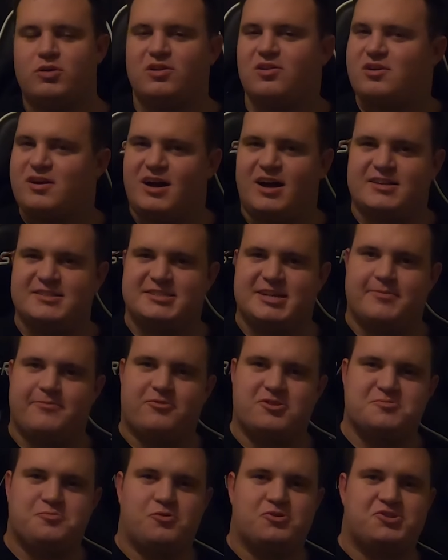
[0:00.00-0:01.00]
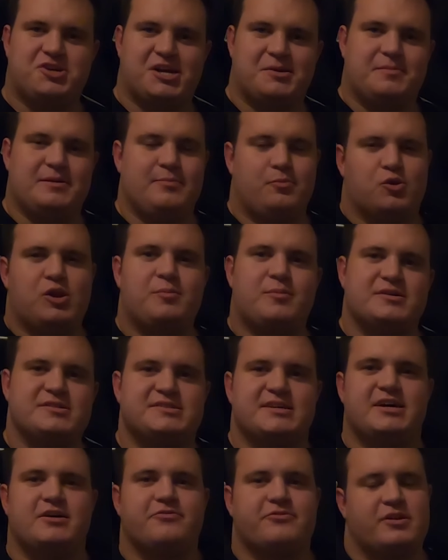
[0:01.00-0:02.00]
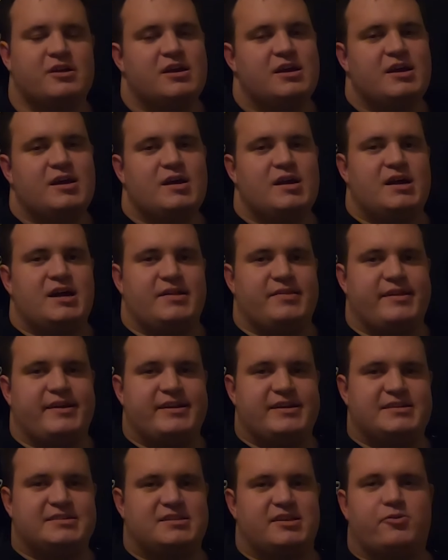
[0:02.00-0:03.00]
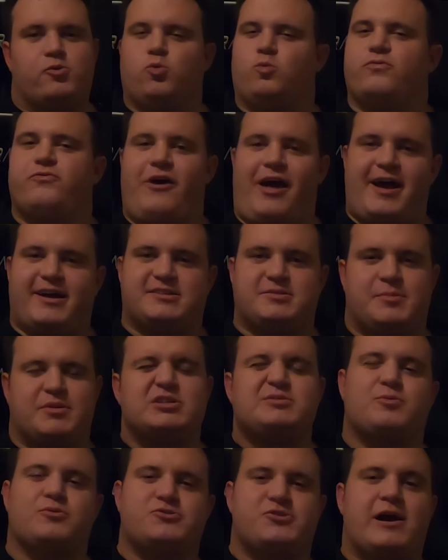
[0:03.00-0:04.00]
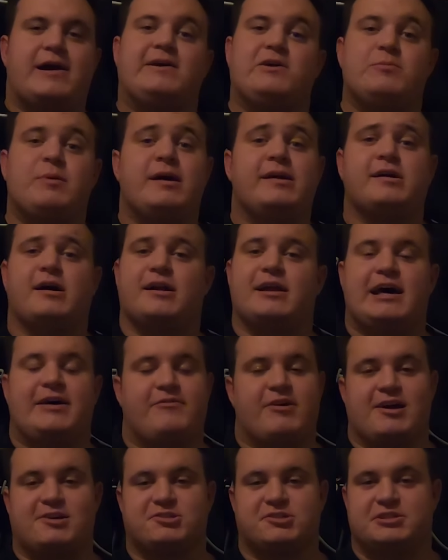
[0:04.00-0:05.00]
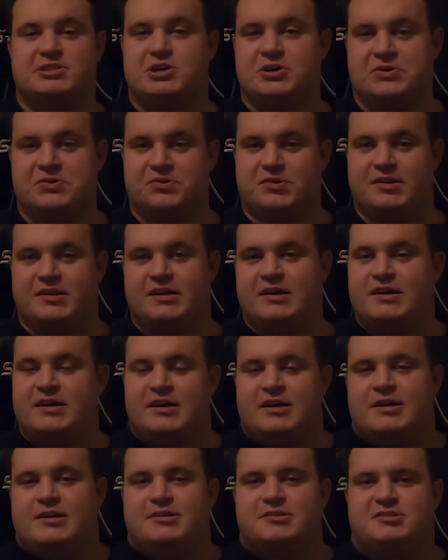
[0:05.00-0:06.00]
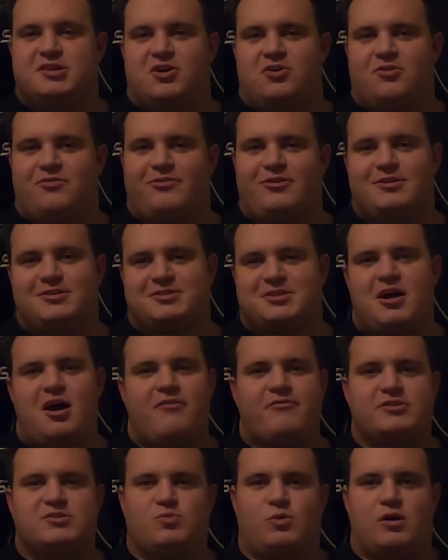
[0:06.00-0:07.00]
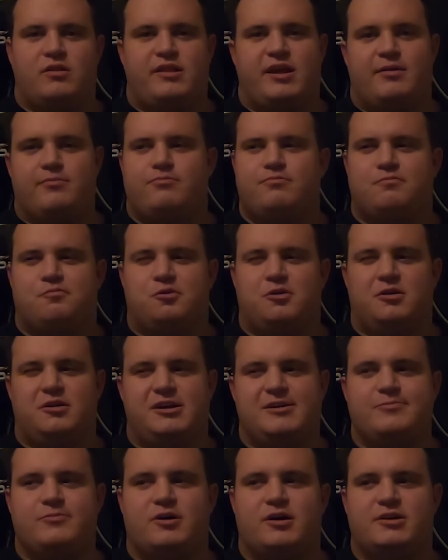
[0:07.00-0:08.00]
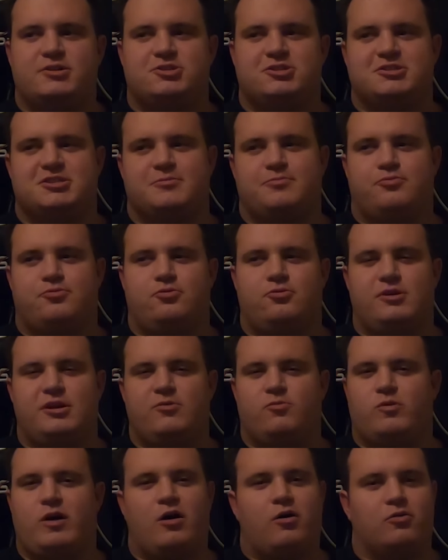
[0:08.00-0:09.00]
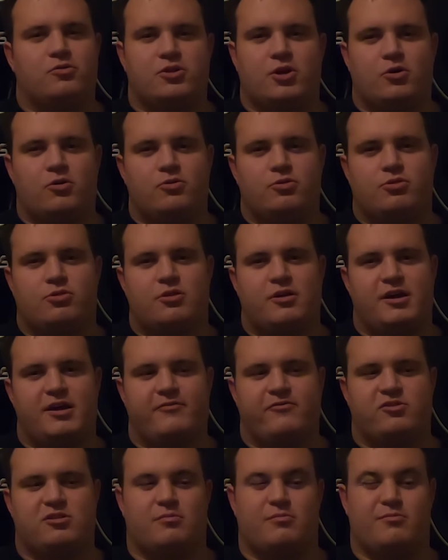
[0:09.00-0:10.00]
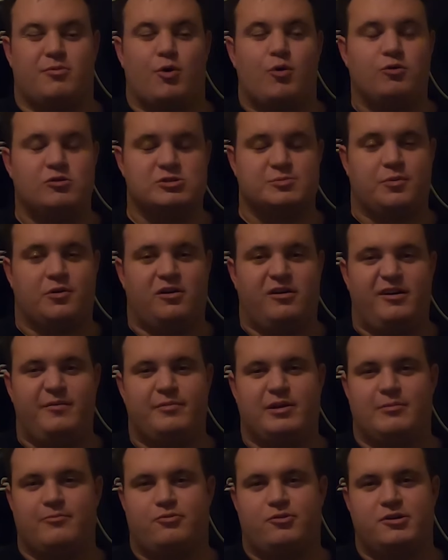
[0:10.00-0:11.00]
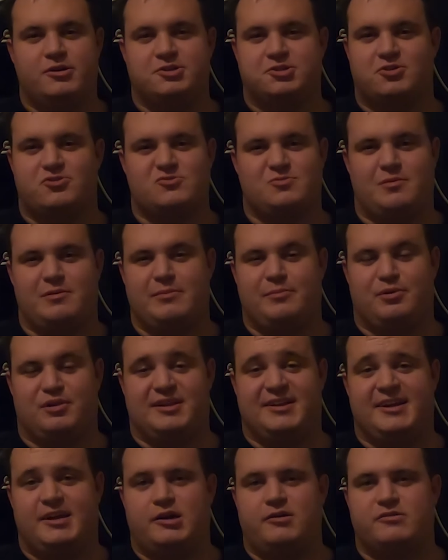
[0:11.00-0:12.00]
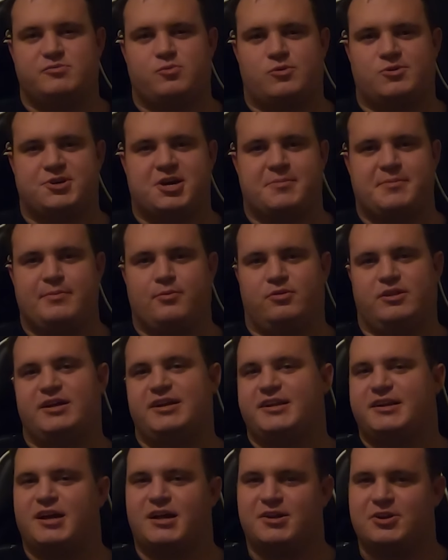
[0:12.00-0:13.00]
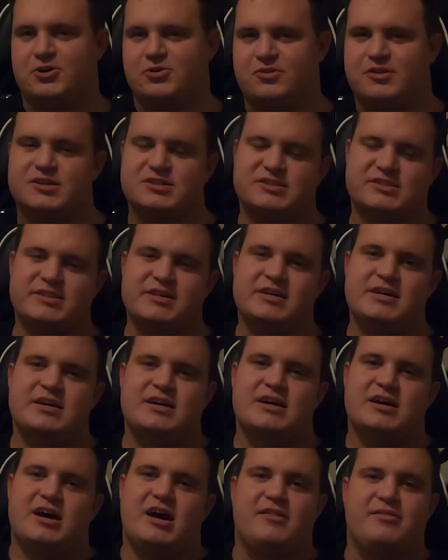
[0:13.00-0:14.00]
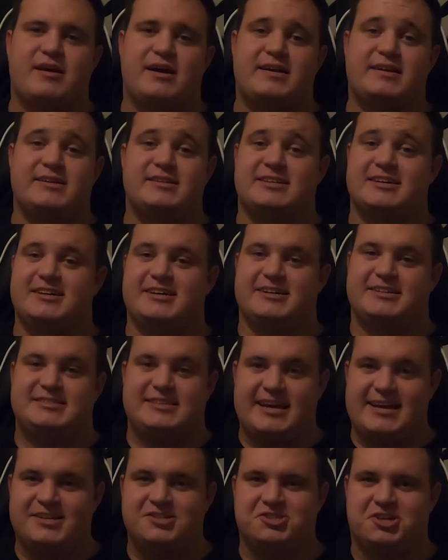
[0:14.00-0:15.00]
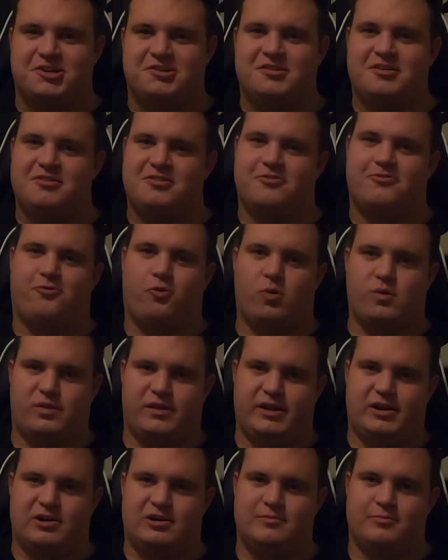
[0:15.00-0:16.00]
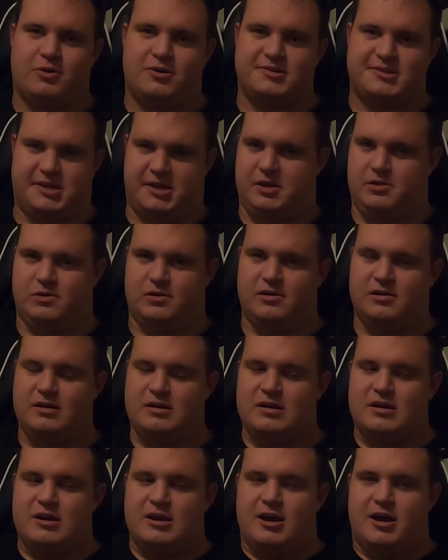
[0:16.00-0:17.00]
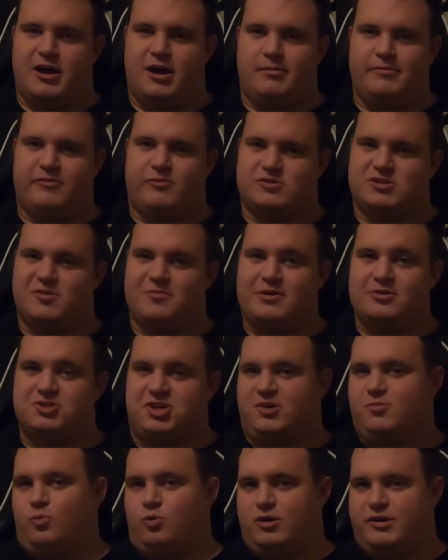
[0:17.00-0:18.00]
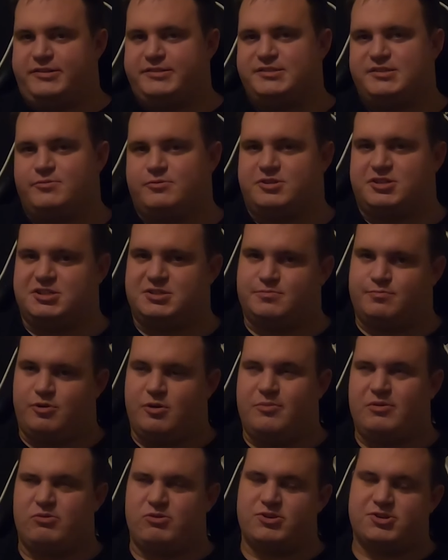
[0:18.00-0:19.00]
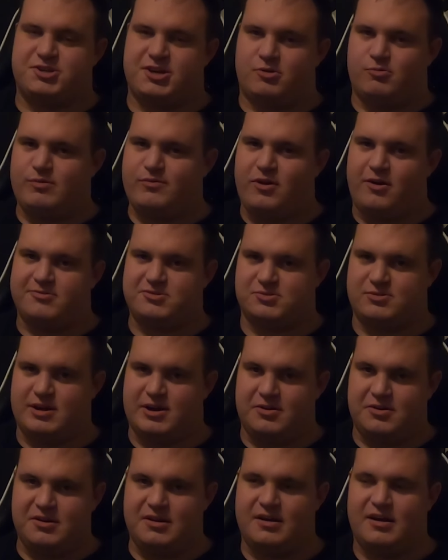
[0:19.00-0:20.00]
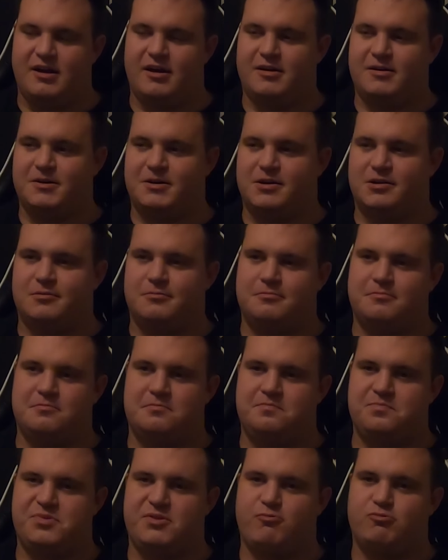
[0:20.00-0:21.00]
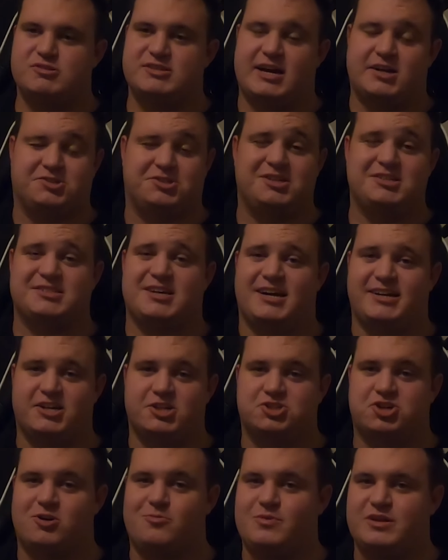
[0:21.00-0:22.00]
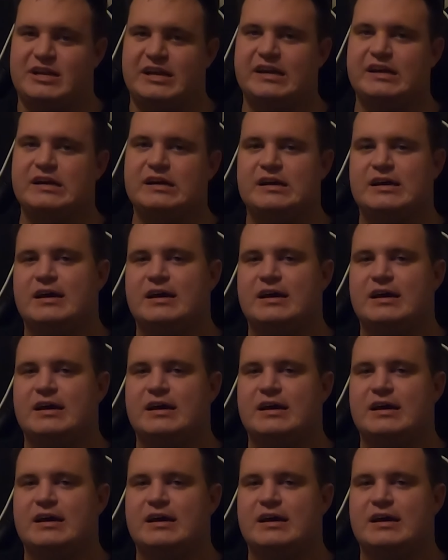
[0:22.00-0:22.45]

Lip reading: little concept for sport track people like myself, and that is the cool facts about the sport track you may not have actually known. So first off is one that pretty much is a pretty well-known thing for the most part, but I'm pretty sure there's probably plenty of sport track people that did not know this. And that its engine, the 4-liter in particular, if we're talking about Gen 1s, which is primarily what the channel revolves around, was actually designed in Germany.